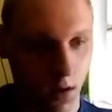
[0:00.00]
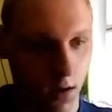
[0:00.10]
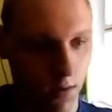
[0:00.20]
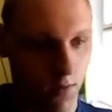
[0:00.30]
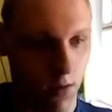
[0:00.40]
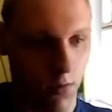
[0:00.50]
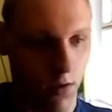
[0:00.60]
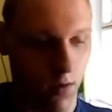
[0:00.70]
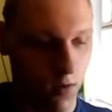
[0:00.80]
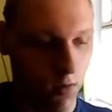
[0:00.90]
If I put
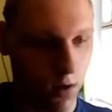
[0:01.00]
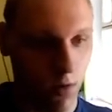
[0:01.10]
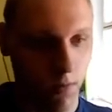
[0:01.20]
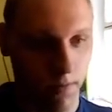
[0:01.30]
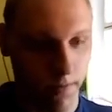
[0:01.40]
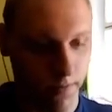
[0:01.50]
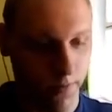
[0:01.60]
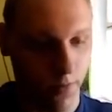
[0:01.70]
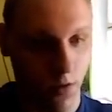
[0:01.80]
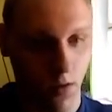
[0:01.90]
in 0,
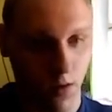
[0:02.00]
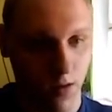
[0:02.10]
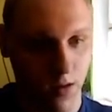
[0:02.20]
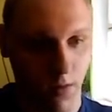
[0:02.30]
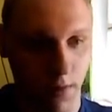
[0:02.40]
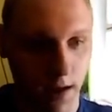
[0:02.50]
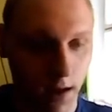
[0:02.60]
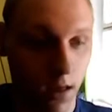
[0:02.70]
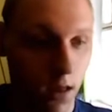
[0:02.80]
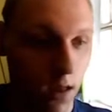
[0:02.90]
it's still
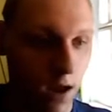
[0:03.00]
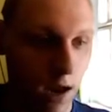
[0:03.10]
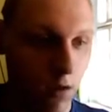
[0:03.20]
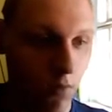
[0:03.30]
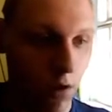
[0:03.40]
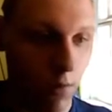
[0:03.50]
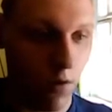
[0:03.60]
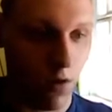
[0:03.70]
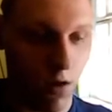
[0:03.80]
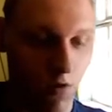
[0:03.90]
black. I don't recommend
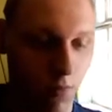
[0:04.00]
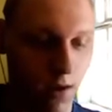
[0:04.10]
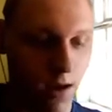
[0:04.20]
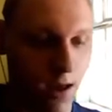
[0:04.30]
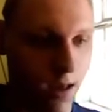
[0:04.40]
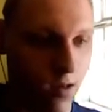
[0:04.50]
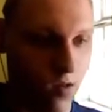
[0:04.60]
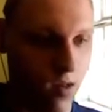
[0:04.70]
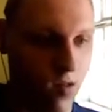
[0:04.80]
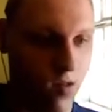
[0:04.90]
using Rgba
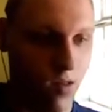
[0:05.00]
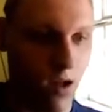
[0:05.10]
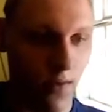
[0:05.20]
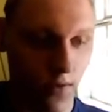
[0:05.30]
because it's not